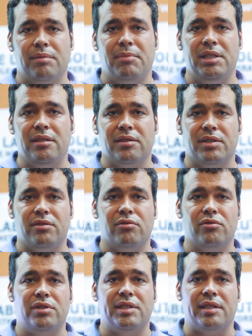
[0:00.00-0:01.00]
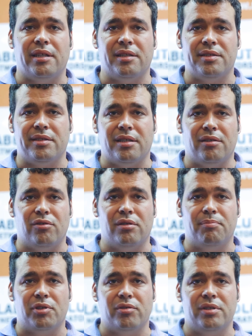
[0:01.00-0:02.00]
the meetings to discuss
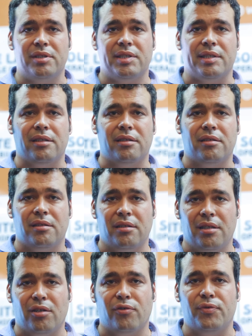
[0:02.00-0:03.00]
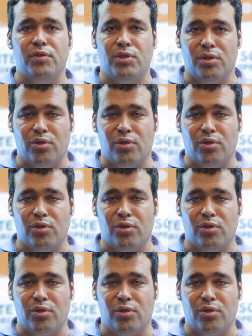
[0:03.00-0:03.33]
our products and our future